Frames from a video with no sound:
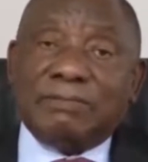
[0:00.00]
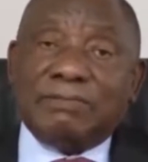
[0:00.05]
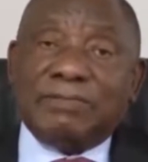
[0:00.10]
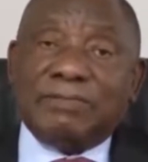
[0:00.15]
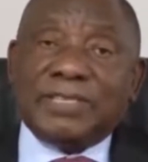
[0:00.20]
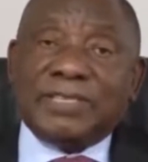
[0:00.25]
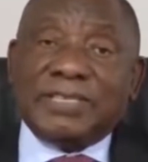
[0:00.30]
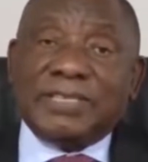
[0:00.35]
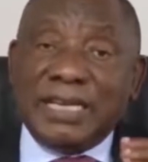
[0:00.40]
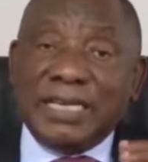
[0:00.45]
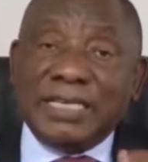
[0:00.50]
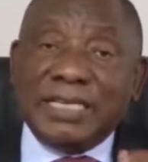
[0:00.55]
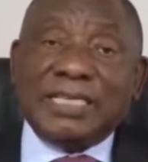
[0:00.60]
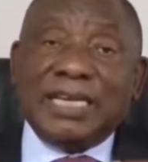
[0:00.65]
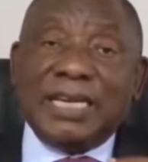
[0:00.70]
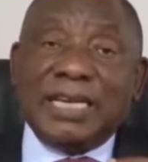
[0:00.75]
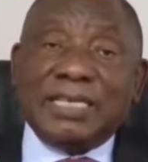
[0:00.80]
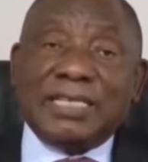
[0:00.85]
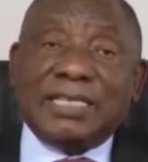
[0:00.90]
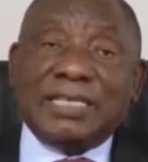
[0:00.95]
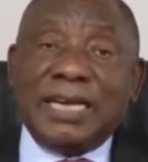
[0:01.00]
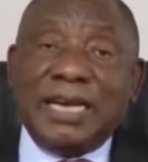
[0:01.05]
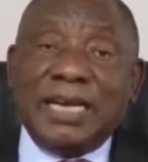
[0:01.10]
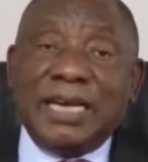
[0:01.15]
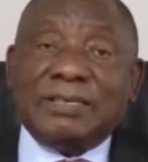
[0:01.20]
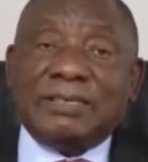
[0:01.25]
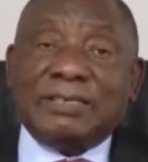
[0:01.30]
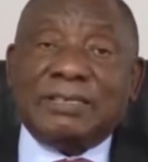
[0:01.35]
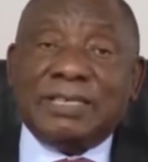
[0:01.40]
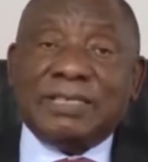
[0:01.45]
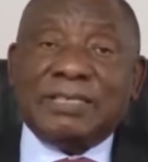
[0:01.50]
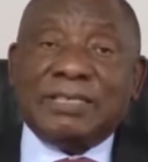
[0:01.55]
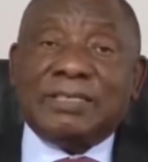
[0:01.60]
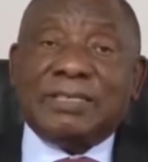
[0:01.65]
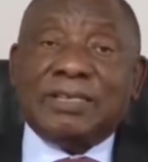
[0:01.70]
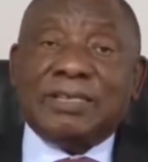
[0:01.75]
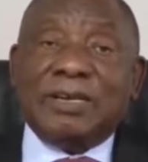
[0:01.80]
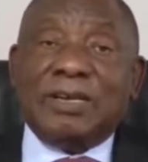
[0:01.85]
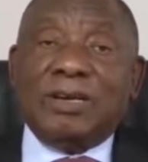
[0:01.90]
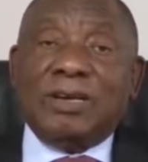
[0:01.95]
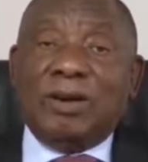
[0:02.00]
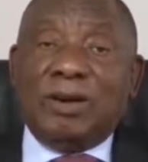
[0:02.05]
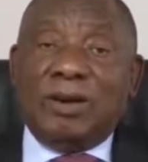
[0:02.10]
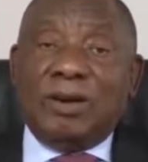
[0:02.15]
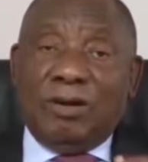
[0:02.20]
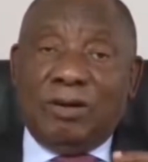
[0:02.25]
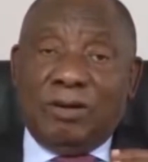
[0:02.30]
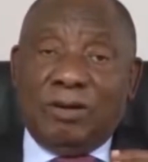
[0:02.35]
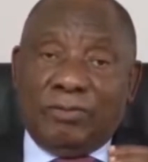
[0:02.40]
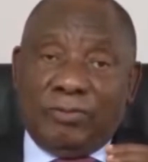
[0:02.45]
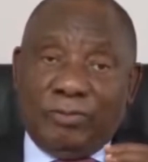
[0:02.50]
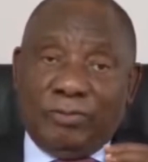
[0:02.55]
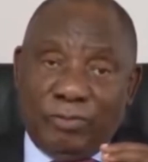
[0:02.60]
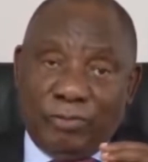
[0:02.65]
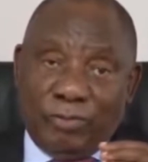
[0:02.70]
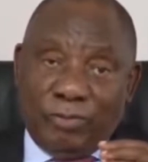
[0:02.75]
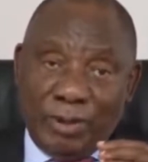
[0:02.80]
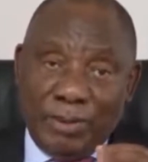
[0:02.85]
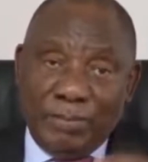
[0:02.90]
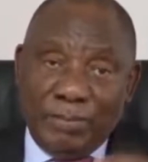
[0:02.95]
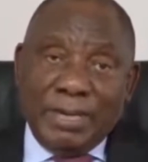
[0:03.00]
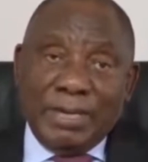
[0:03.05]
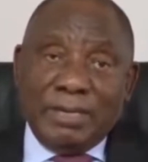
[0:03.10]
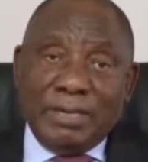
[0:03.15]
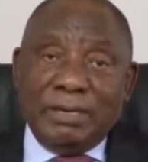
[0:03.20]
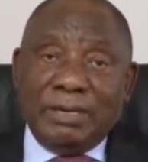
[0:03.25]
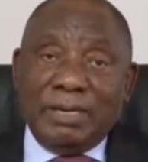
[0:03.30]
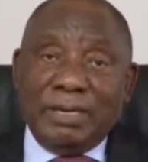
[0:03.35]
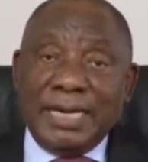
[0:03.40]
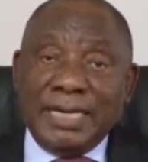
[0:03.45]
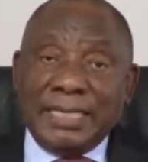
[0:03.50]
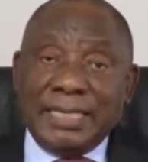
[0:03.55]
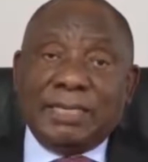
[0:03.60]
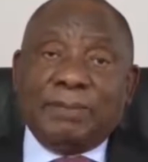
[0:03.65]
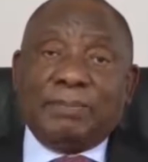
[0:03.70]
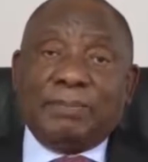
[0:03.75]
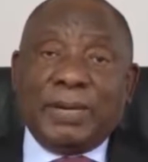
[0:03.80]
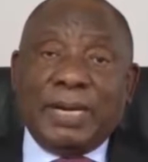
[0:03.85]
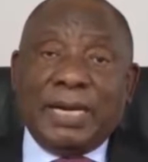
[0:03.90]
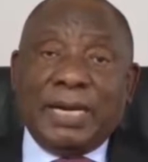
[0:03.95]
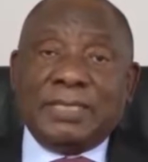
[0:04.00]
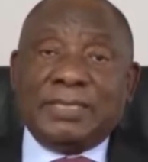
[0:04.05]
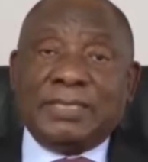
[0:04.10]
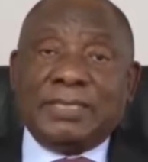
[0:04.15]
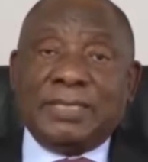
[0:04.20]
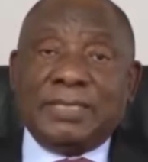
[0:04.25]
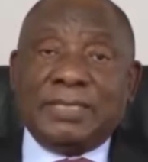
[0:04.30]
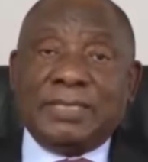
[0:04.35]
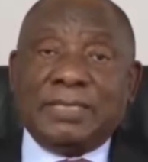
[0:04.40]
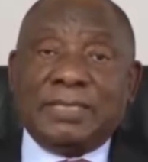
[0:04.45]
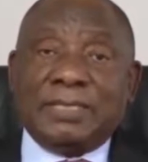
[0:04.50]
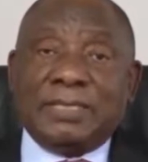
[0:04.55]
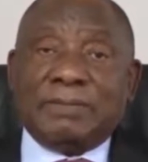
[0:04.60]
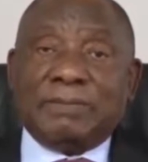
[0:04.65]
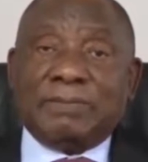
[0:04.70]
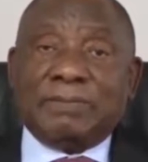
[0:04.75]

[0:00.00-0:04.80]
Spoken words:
facilitate the entrance of women enterprises